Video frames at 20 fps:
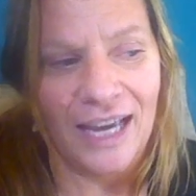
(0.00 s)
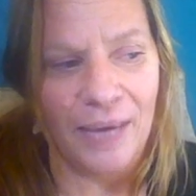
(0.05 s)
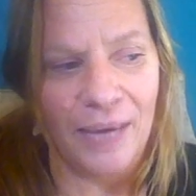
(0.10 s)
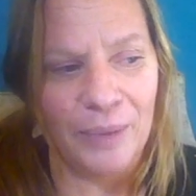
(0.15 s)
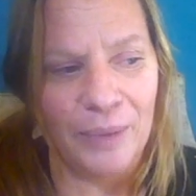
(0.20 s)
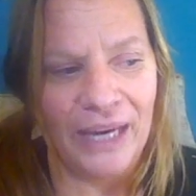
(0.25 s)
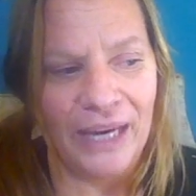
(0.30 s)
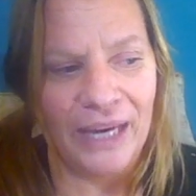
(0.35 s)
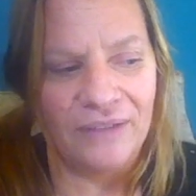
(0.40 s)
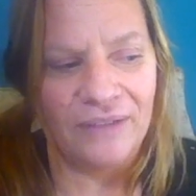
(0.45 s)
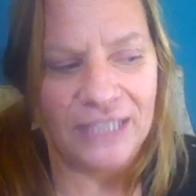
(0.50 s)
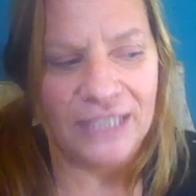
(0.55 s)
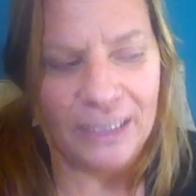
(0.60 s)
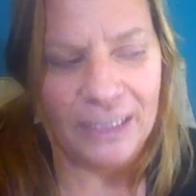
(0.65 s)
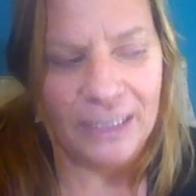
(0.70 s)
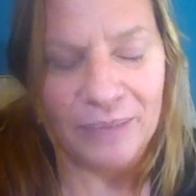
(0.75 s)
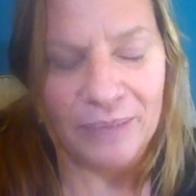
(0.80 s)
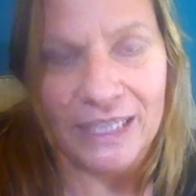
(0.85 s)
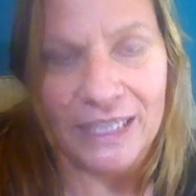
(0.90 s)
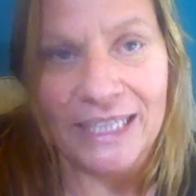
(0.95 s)
And we have to
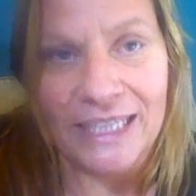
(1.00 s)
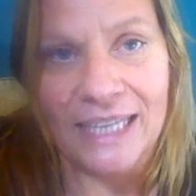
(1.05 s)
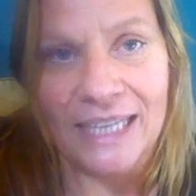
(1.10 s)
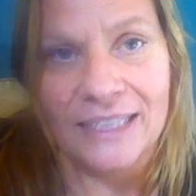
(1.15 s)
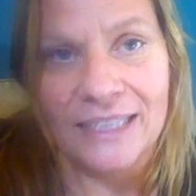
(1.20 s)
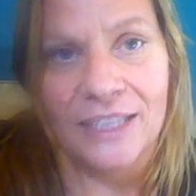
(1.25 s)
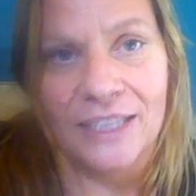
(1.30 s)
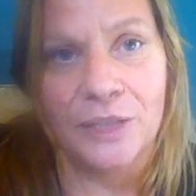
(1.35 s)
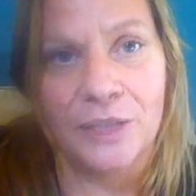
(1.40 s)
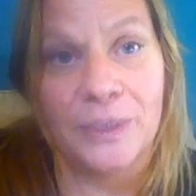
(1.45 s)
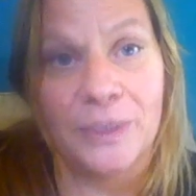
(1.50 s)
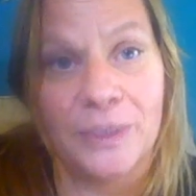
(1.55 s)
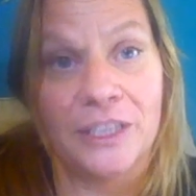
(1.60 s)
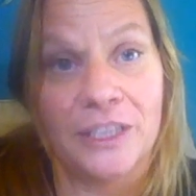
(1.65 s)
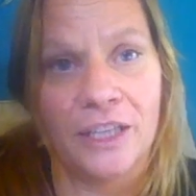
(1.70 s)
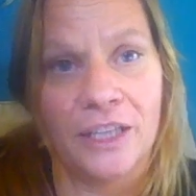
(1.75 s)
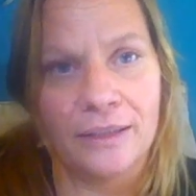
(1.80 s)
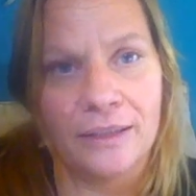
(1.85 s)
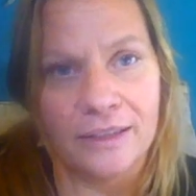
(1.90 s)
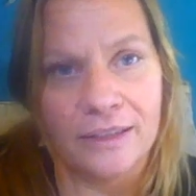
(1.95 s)
keep connecting to
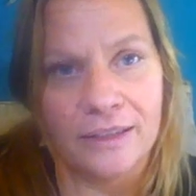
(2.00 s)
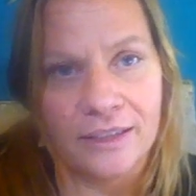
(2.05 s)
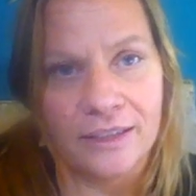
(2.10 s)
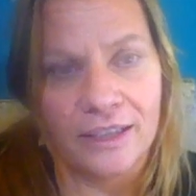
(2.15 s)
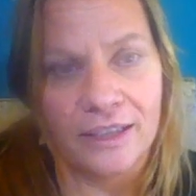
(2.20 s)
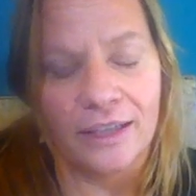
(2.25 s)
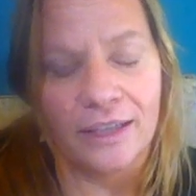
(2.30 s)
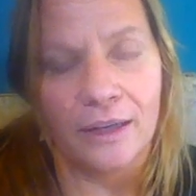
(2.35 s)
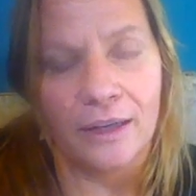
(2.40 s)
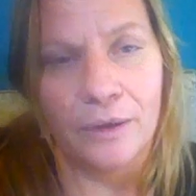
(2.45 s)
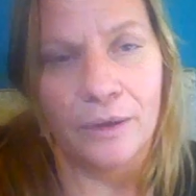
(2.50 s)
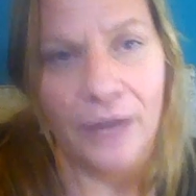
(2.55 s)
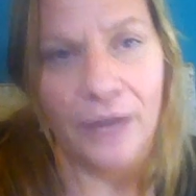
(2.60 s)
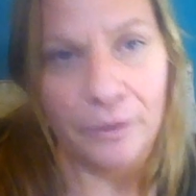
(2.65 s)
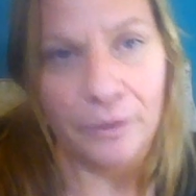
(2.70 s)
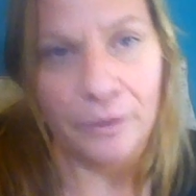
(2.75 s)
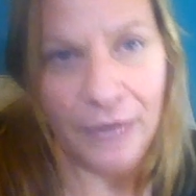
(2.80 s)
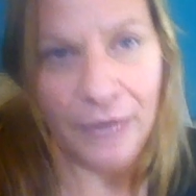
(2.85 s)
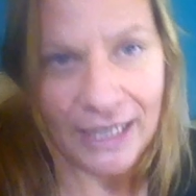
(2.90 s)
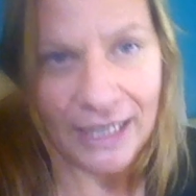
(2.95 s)
each other, you know,
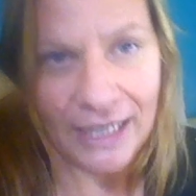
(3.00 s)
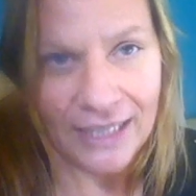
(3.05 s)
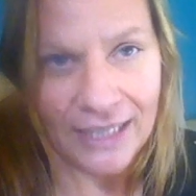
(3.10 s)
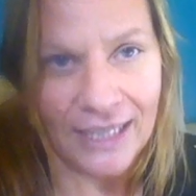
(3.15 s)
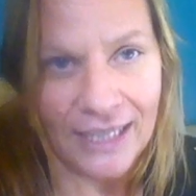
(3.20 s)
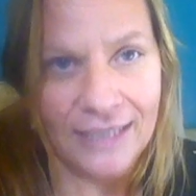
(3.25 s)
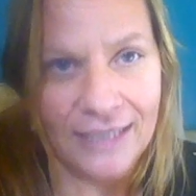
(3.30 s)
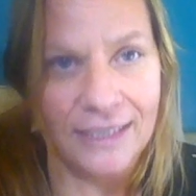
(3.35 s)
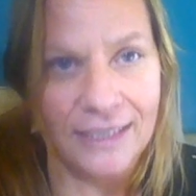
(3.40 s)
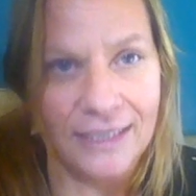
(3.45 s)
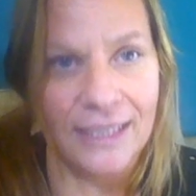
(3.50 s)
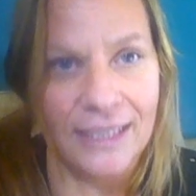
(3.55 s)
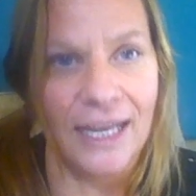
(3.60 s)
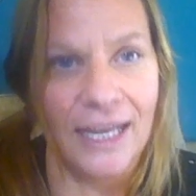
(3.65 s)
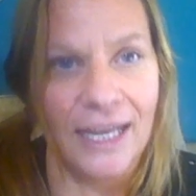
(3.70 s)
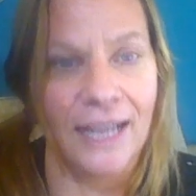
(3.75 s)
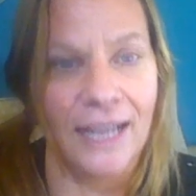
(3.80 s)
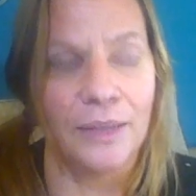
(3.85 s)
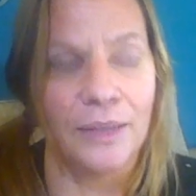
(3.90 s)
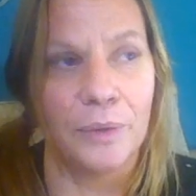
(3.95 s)
and recognizing
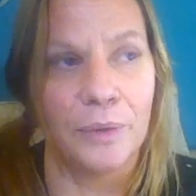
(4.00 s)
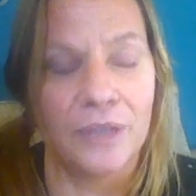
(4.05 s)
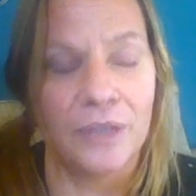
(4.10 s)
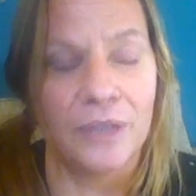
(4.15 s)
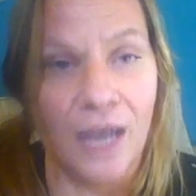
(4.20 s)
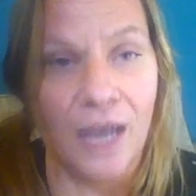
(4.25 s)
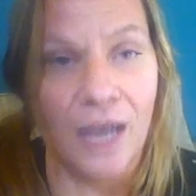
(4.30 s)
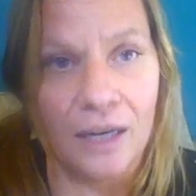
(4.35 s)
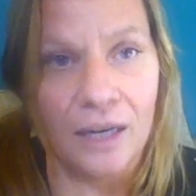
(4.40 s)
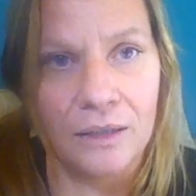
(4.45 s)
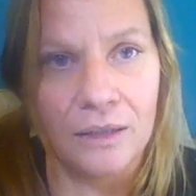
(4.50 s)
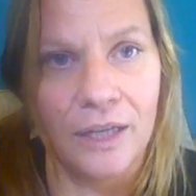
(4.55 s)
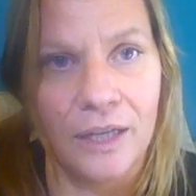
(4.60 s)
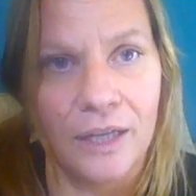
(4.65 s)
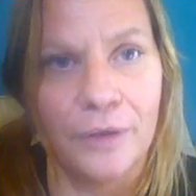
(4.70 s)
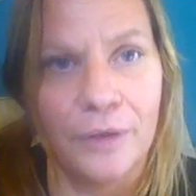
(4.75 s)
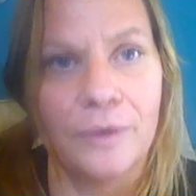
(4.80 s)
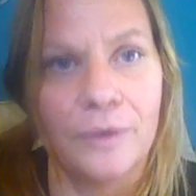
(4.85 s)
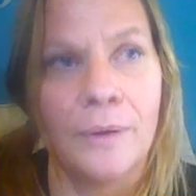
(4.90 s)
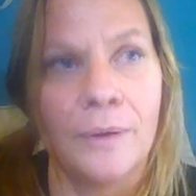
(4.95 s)
that, that we're not
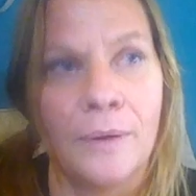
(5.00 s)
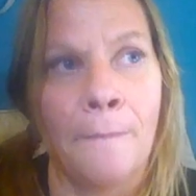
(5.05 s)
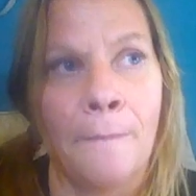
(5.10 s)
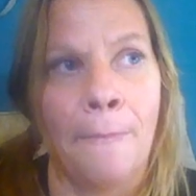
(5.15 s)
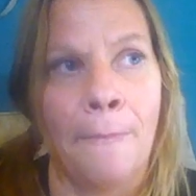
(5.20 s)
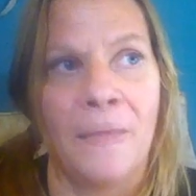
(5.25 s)
alone.